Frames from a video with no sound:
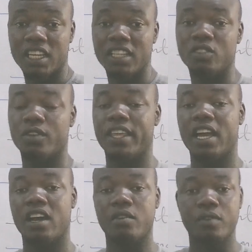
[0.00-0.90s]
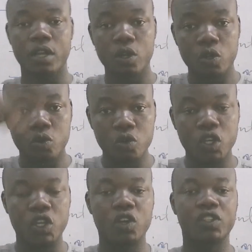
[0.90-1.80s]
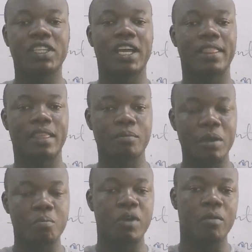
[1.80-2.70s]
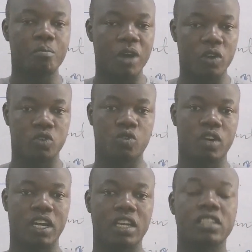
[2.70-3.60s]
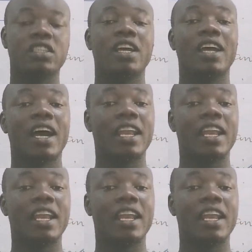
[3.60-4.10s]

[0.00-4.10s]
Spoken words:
cells. So they have nucleus and the membrane-bound organelles.